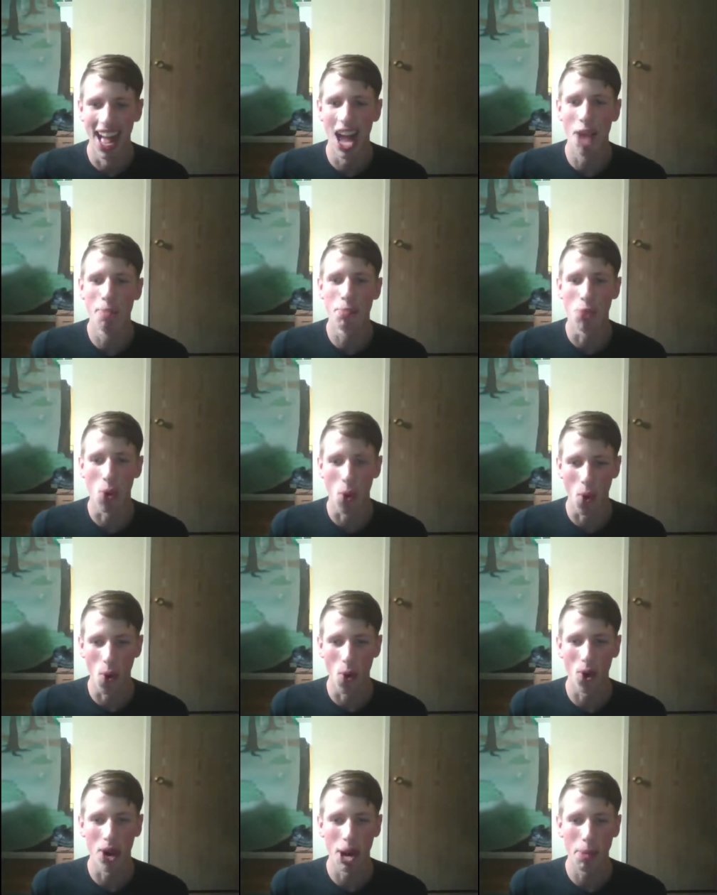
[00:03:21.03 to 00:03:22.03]
I'm
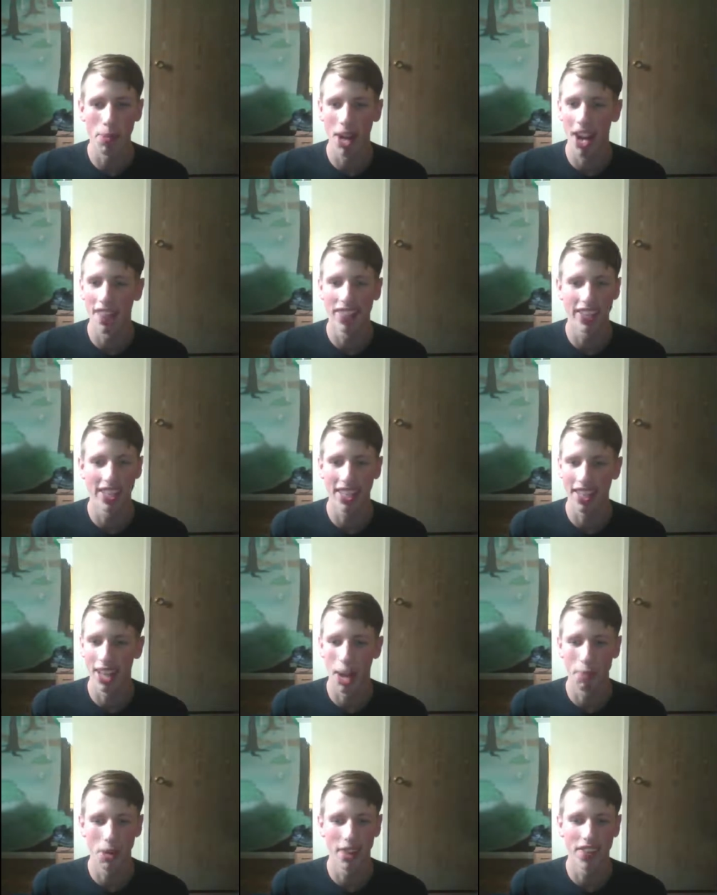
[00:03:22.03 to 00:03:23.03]
poor. I'm not.
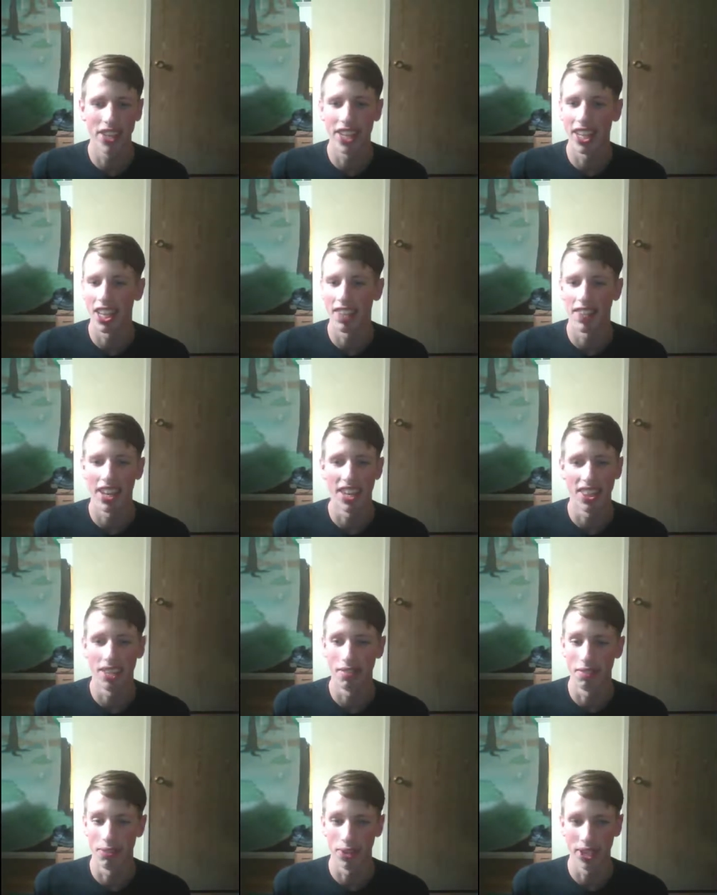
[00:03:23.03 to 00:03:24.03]
I'm never gonna give
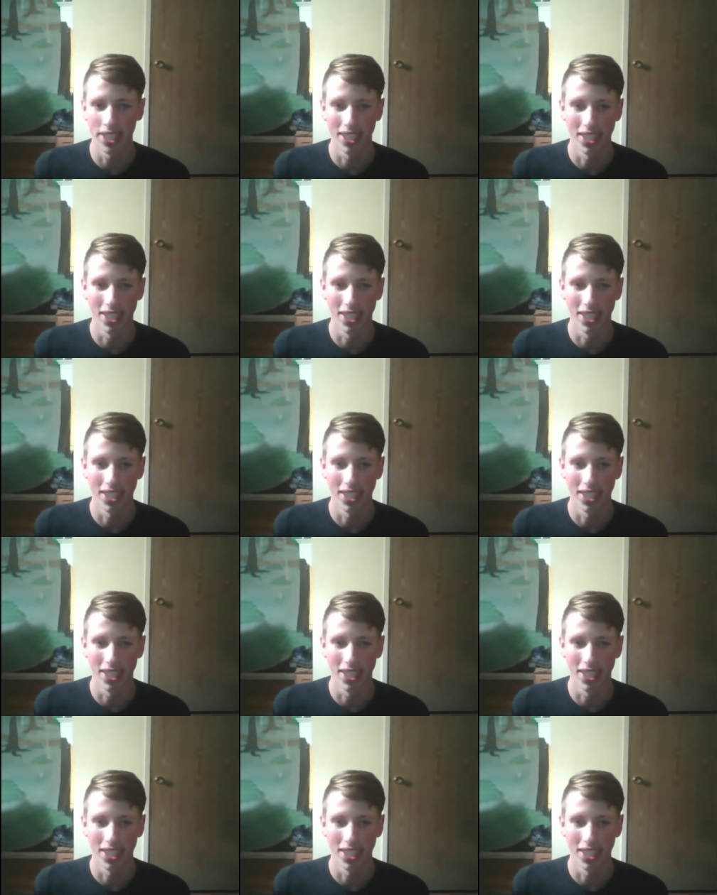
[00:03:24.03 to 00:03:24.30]
anything for free.